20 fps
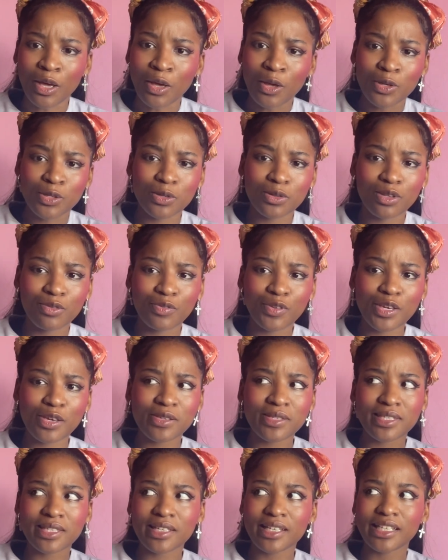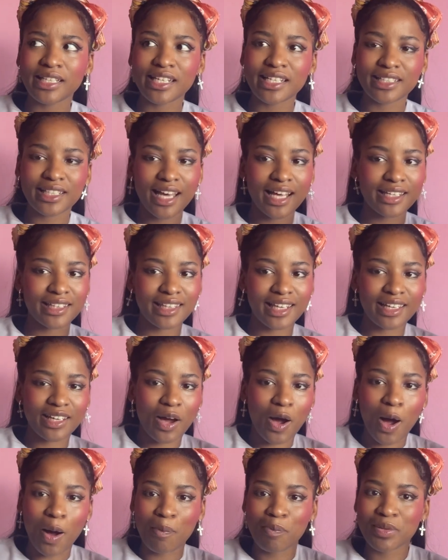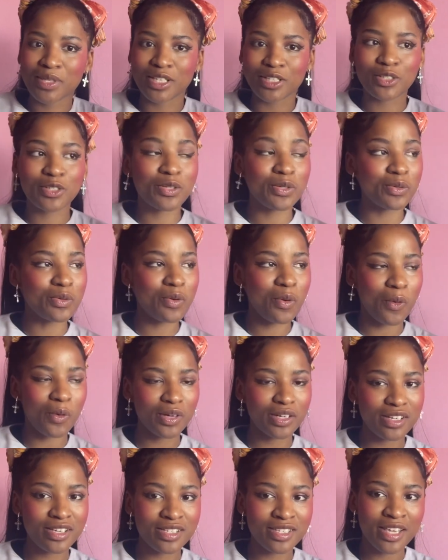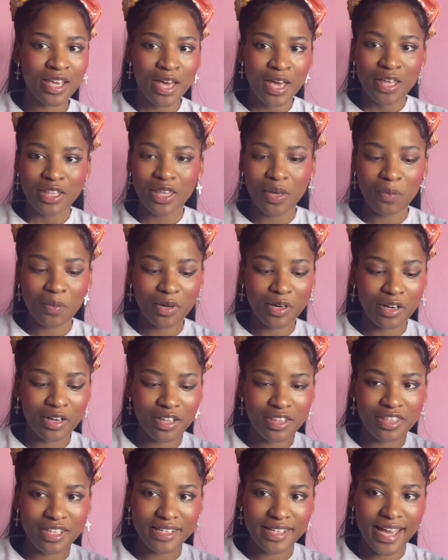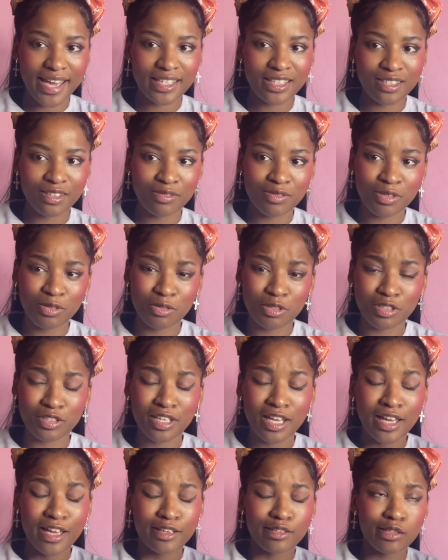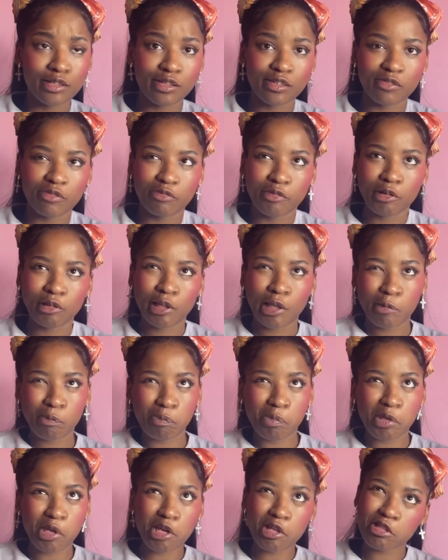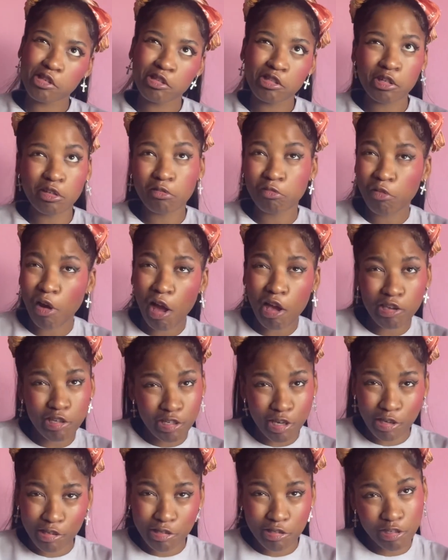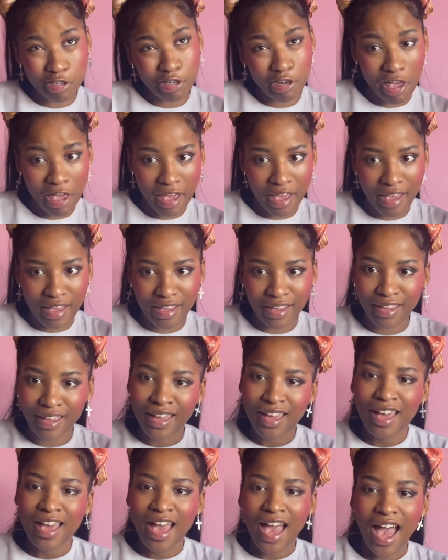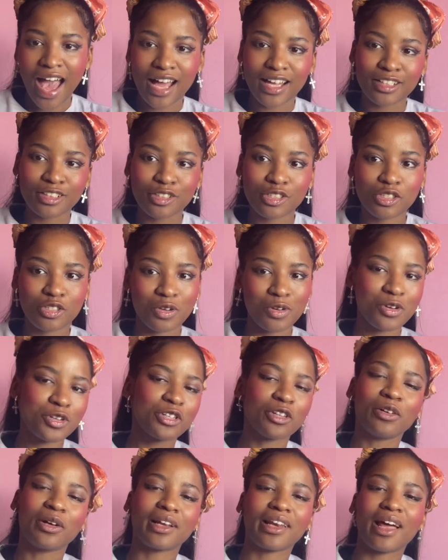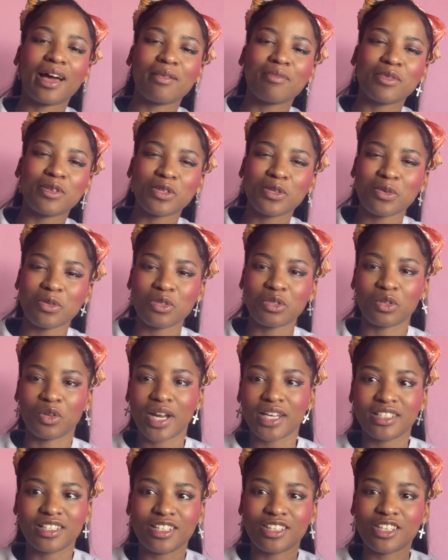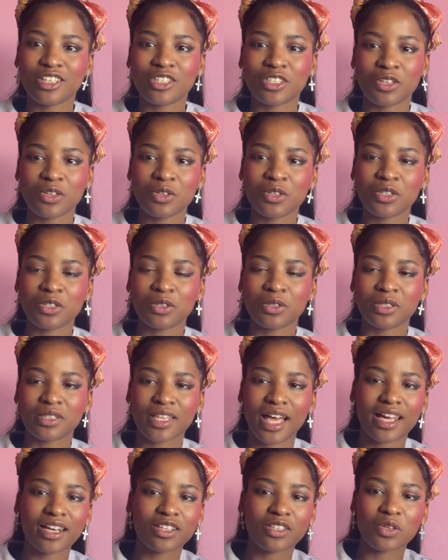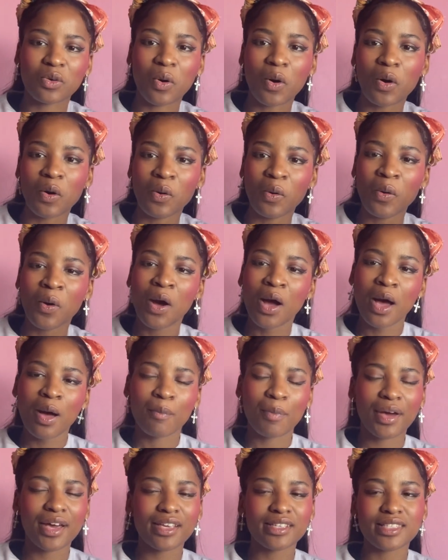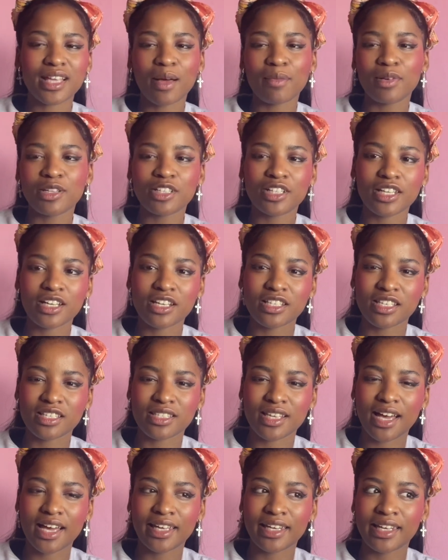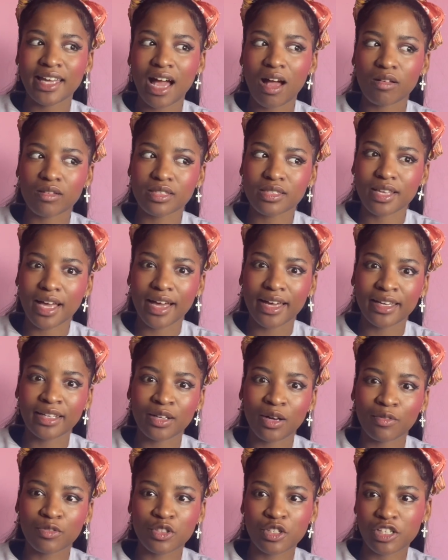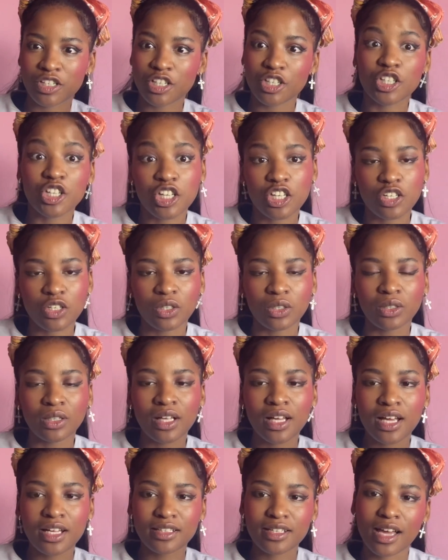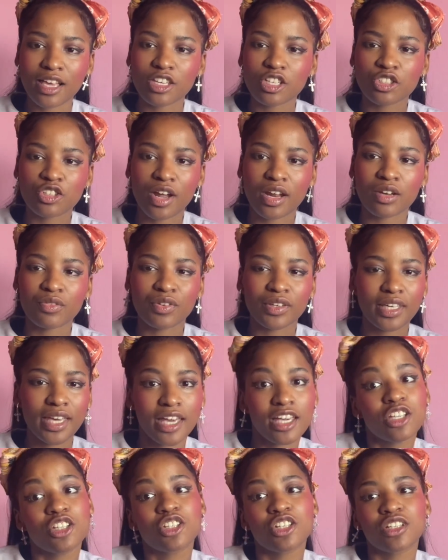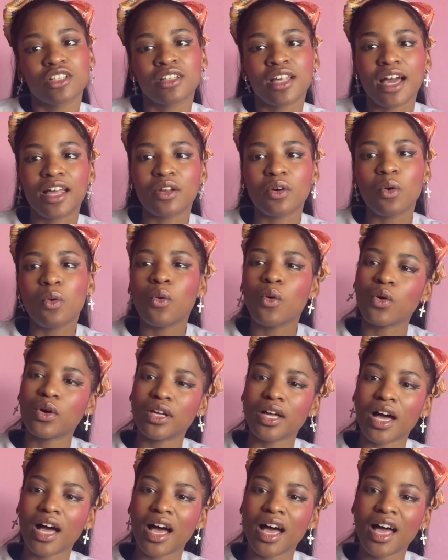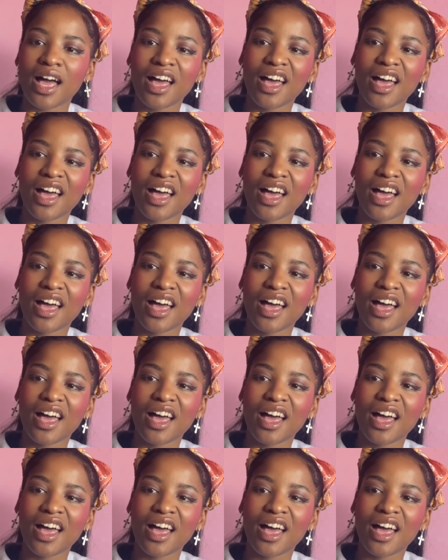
So the VOC elite had like ups in two corners. They were the natives who just didn't feel like being disenfranchised today, and social climbers who threatened the social status quo by establishing a society outside of traditional Dutch stratification and order.